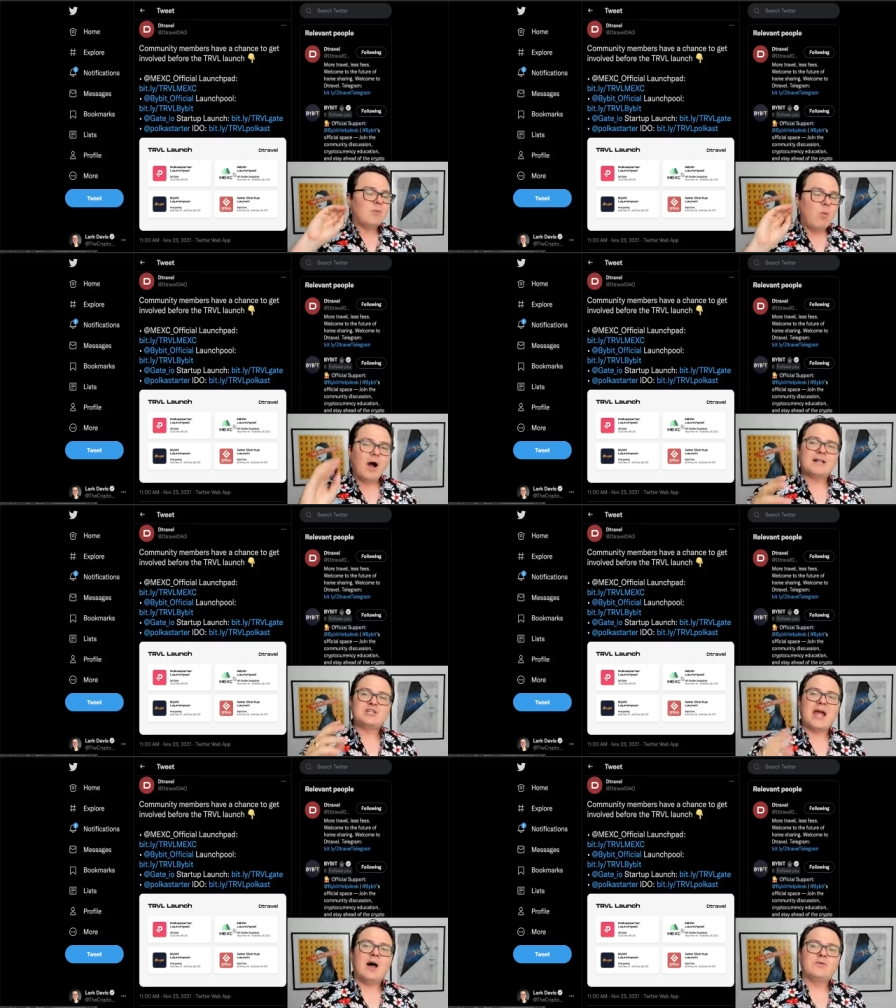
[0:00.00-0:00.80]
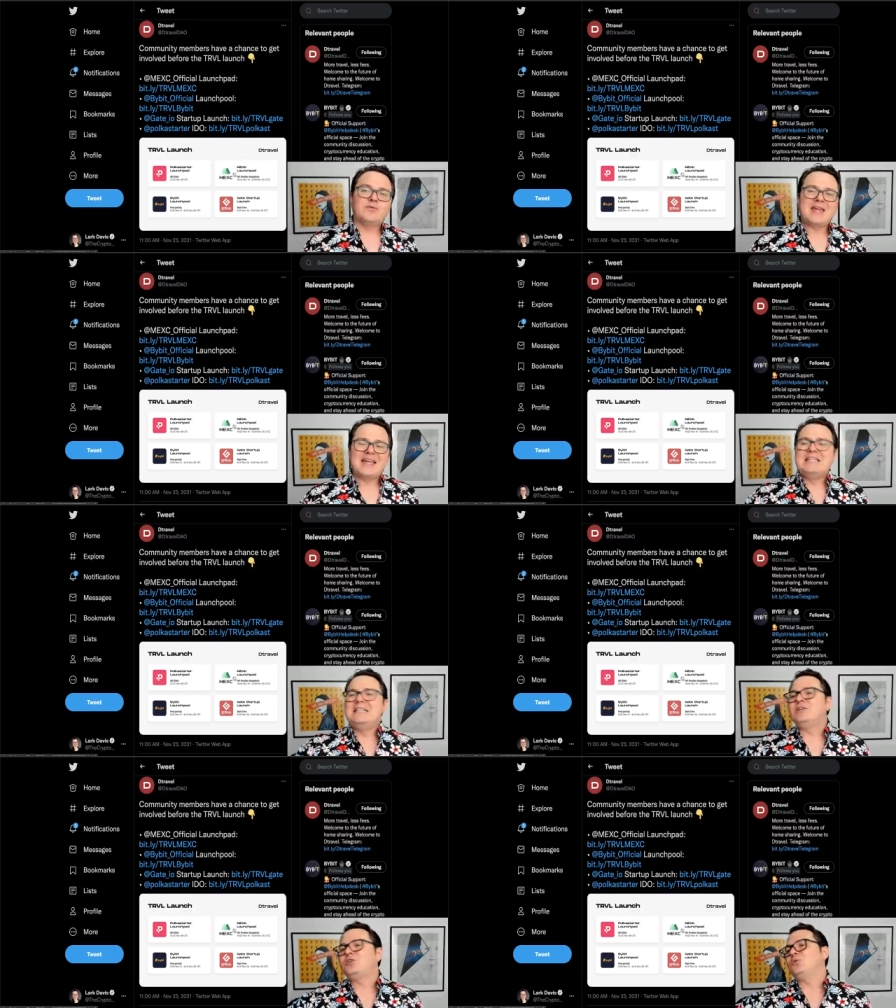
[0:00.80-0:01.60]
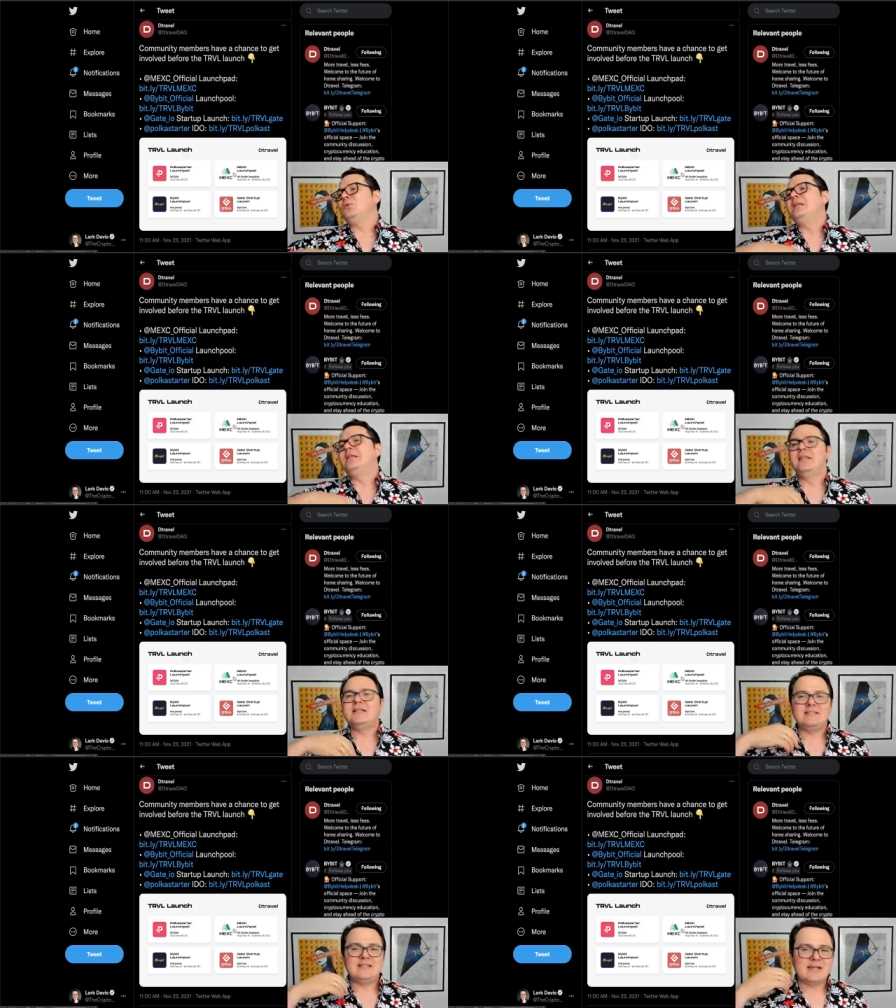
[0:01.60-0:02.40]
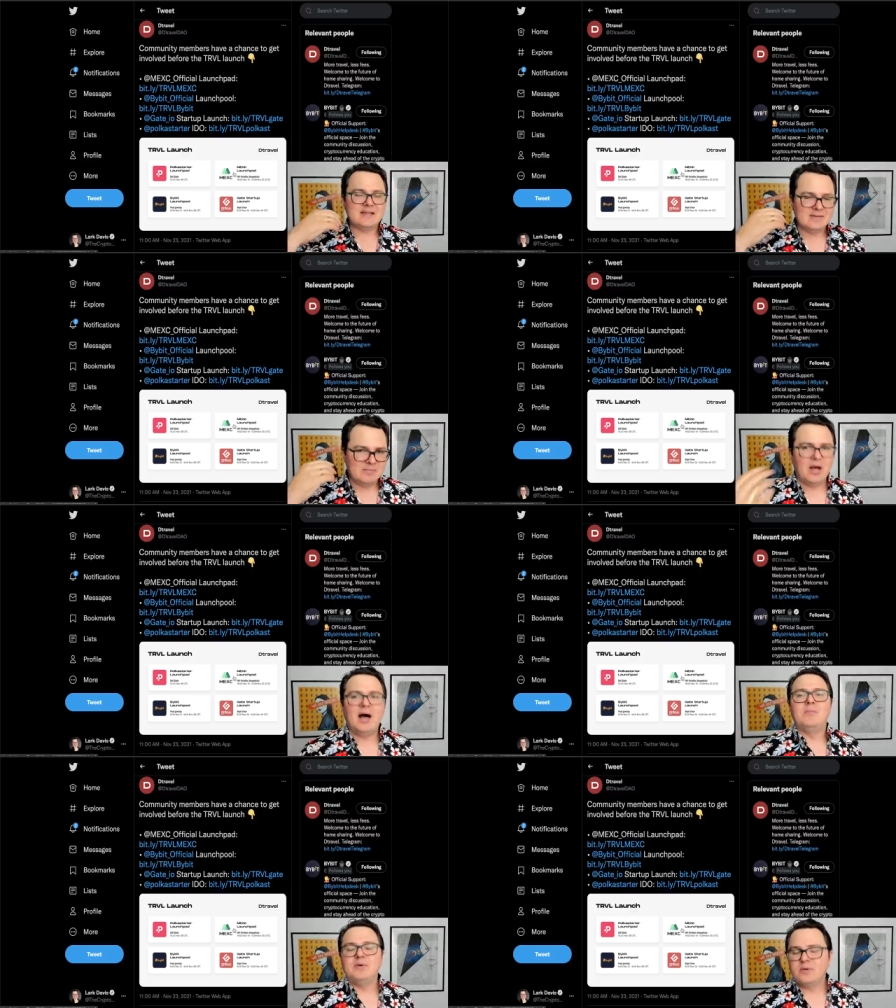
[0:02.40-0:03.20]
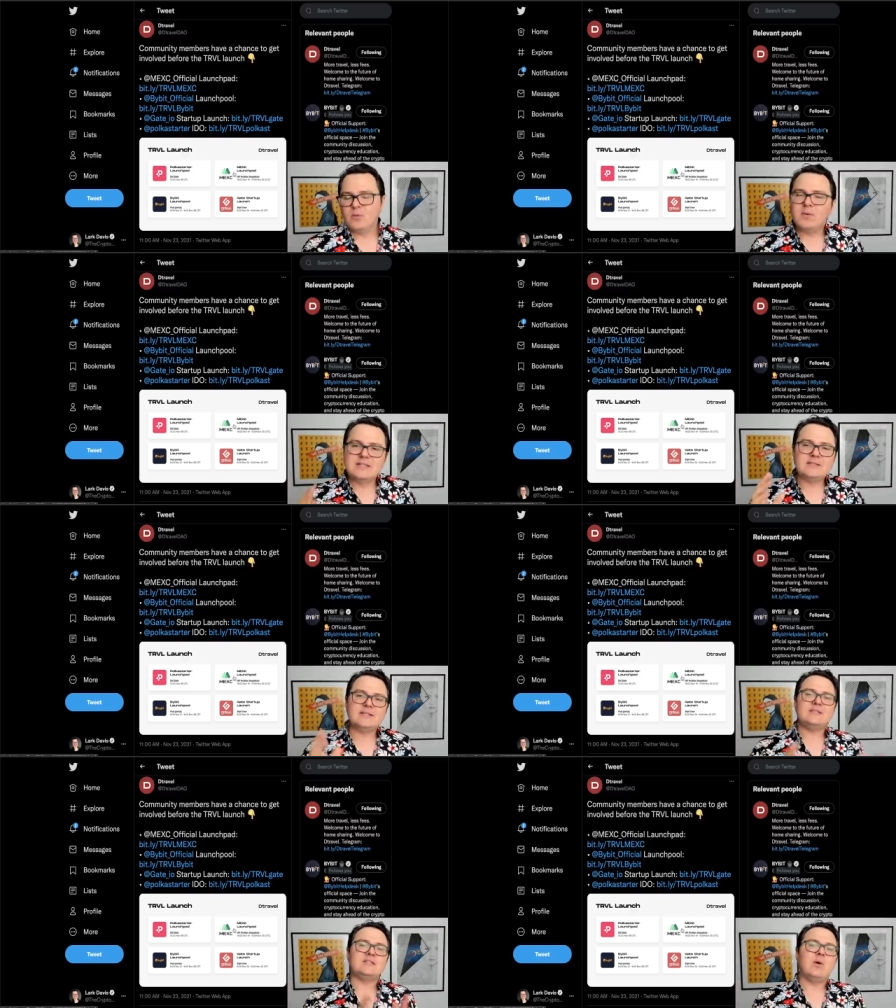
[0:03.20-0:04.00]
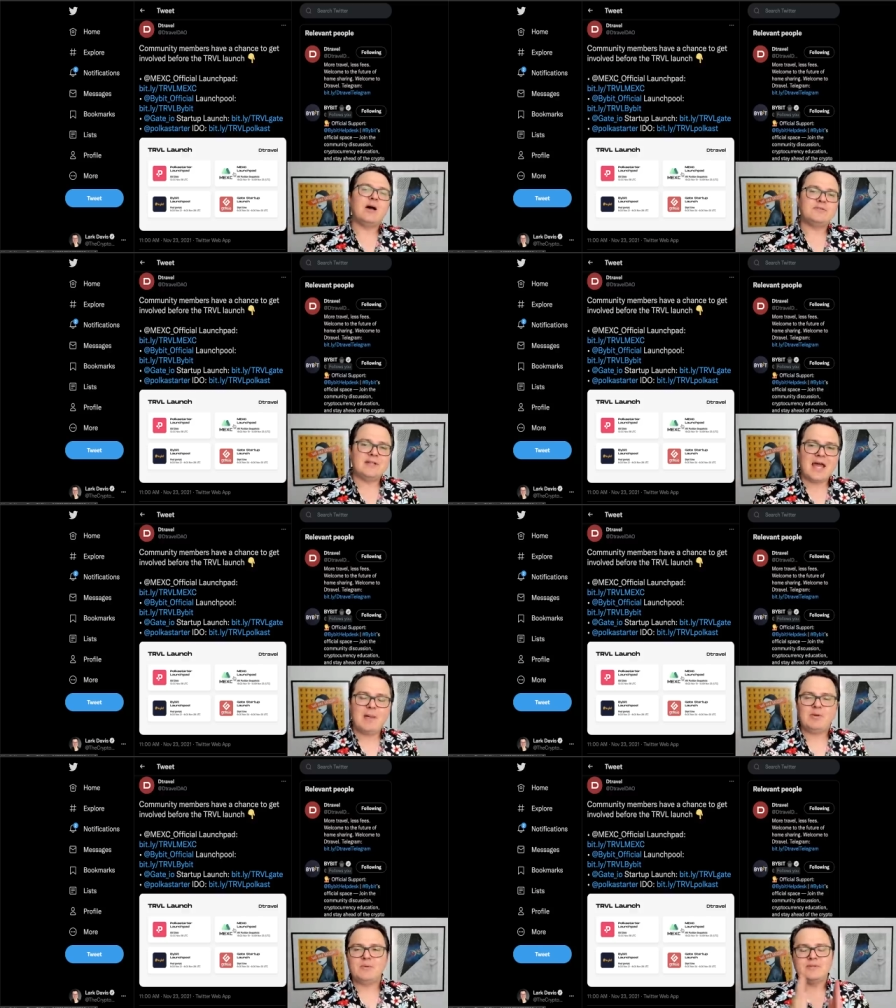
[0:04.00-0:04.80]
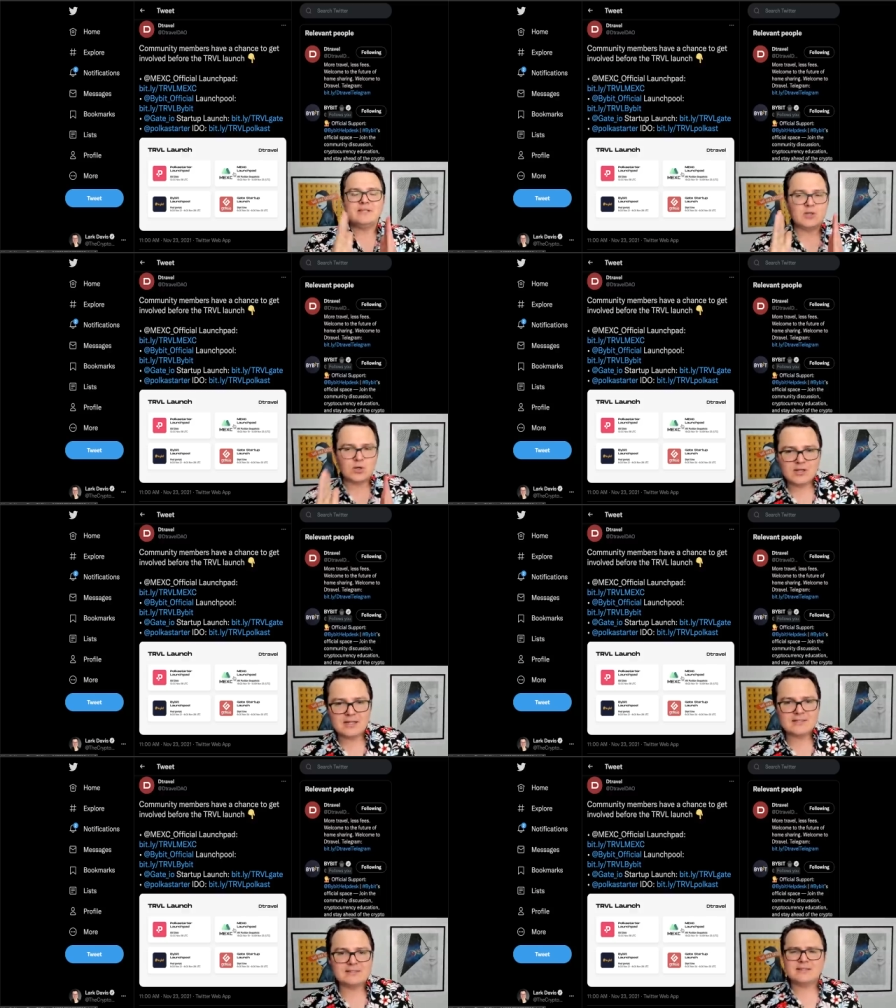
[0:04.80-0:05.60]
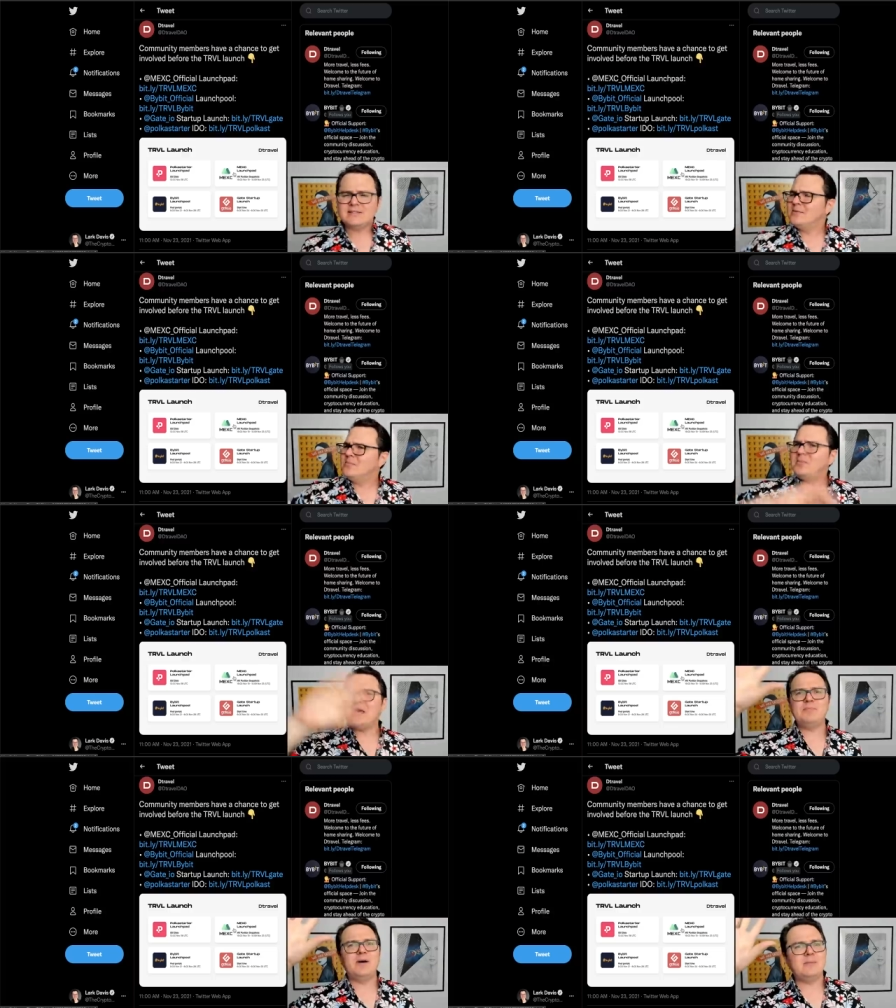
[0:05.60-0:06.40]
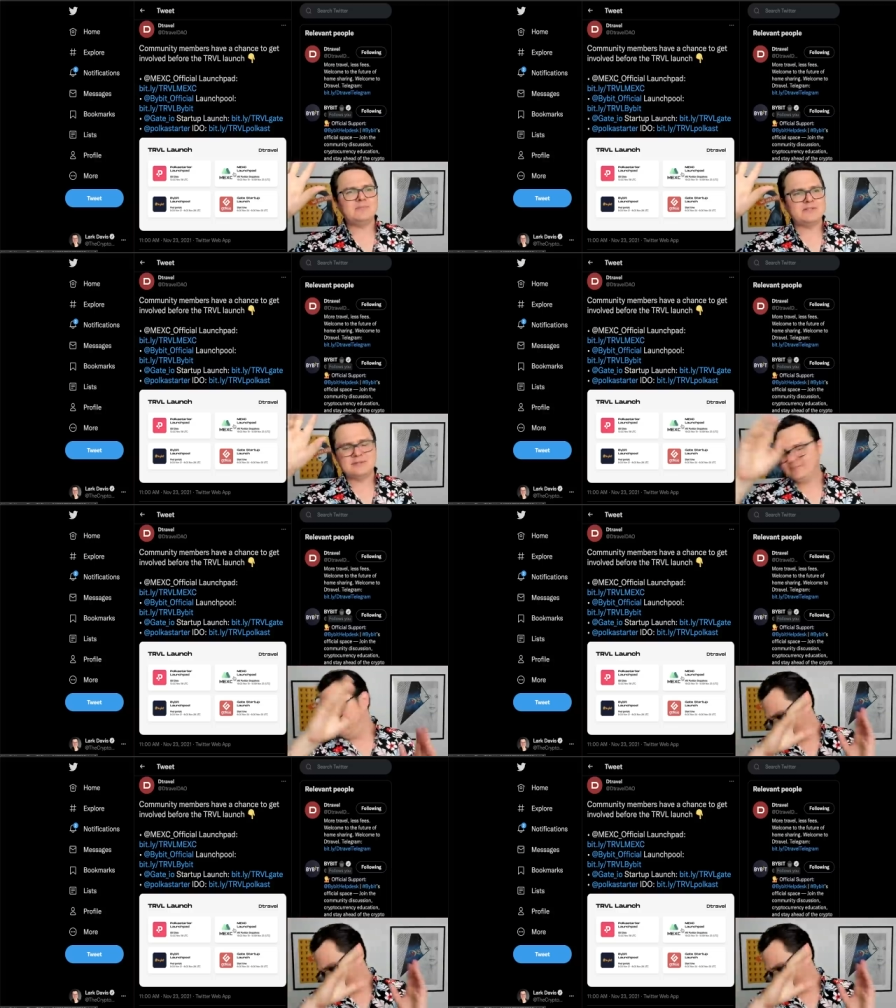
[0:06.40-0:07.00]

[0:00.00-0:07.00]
watch out for that initial listing pump. What we see so often happen with these early listings, big pumps,